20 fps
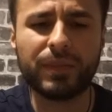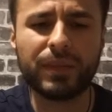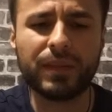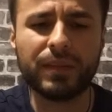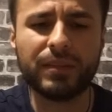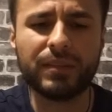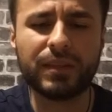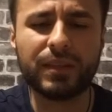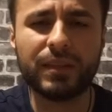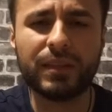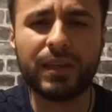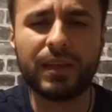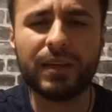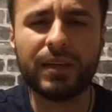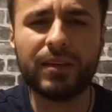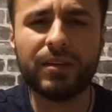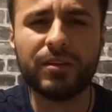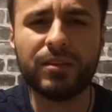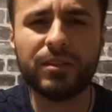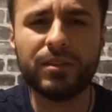It's like that
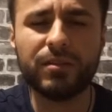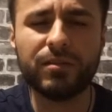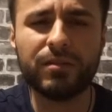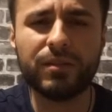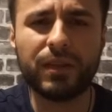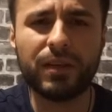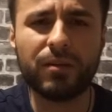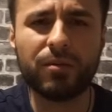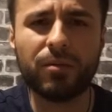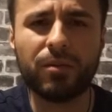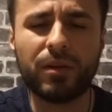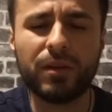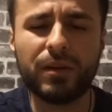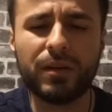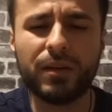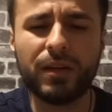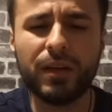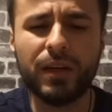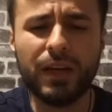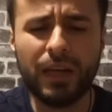energy of not
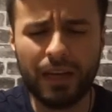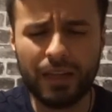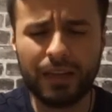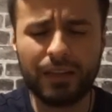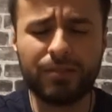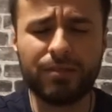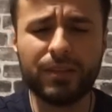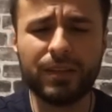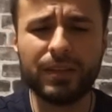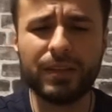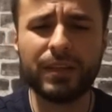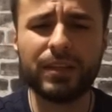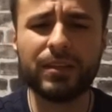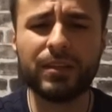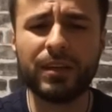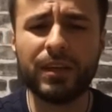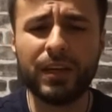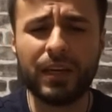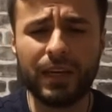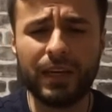wanting, like feeling
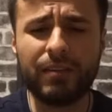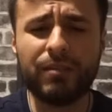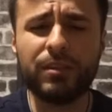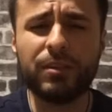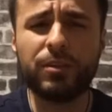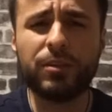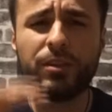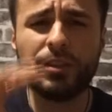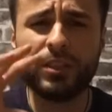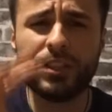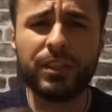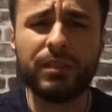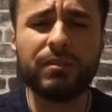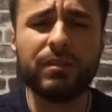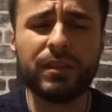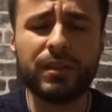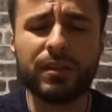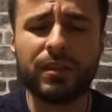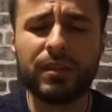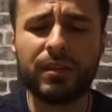like even though you're achieving
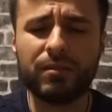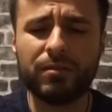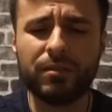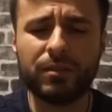a lot,